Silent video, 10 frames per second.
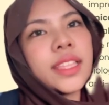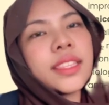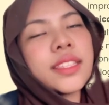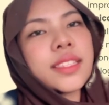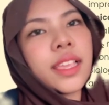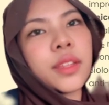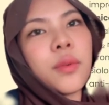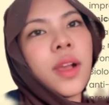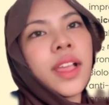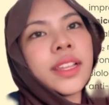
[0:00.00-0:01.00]
The
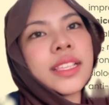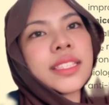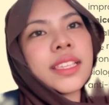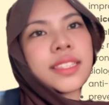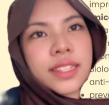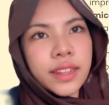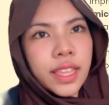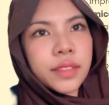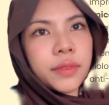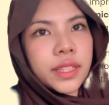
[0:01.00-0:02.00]
second one is
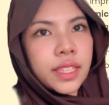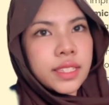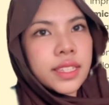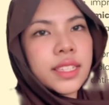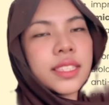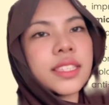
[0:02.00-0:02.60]
engineering advantages.